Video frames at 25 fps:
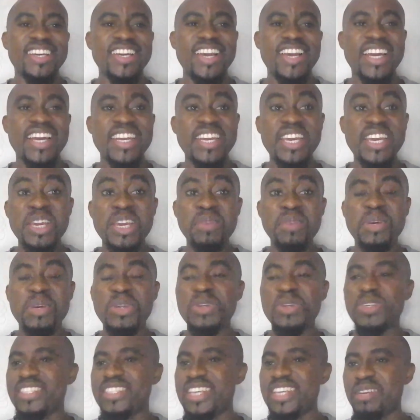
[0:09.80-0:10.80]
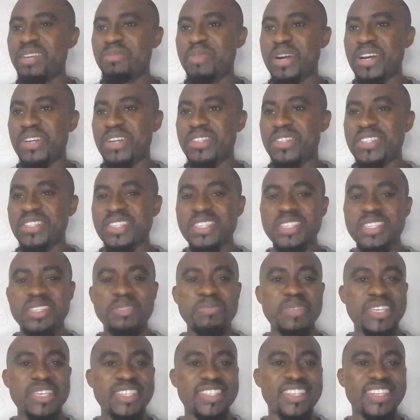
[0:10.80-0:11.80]
the email you sent prior to
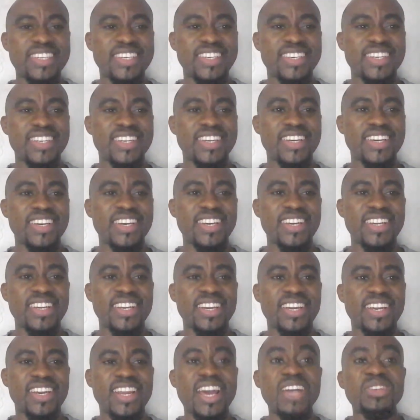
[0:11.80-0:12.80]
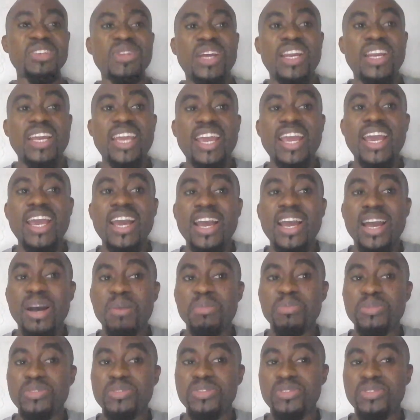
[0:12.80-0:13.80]
this meeting. It actually
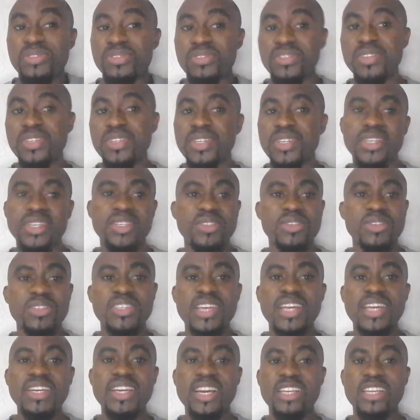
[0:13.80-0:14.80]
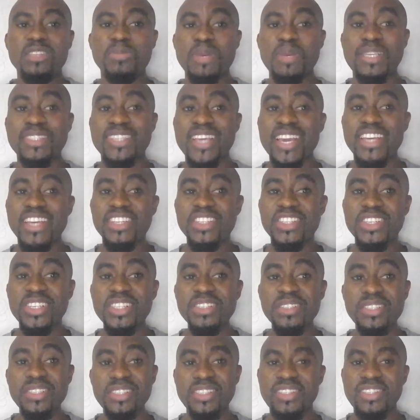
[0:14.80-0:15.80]
helps to set the
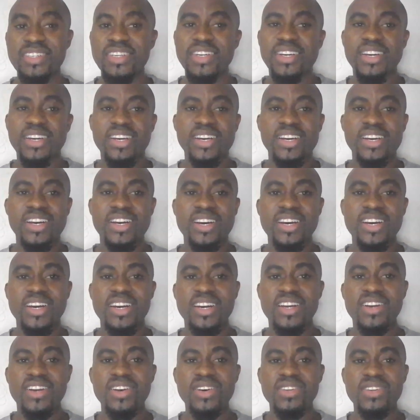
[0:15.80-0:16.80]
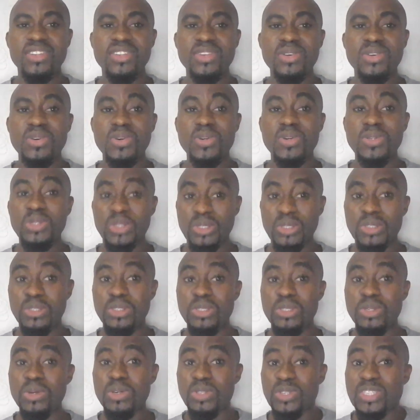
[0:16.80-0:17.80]
expectation, and also
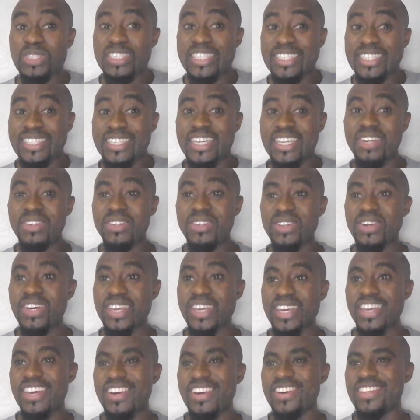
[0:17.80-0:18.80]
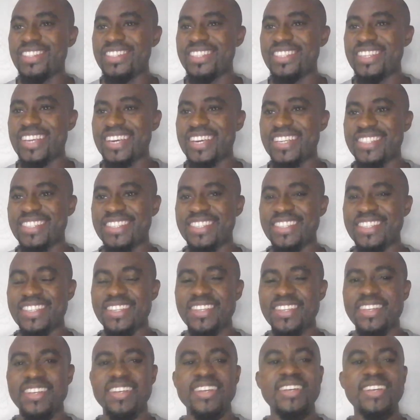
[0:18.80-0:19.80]
you also detailed your key concerns.
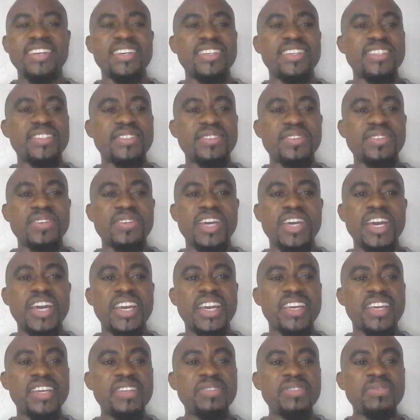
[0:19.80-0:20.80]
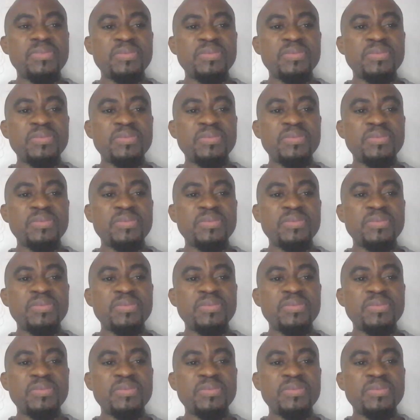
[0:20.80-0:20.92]
Okay,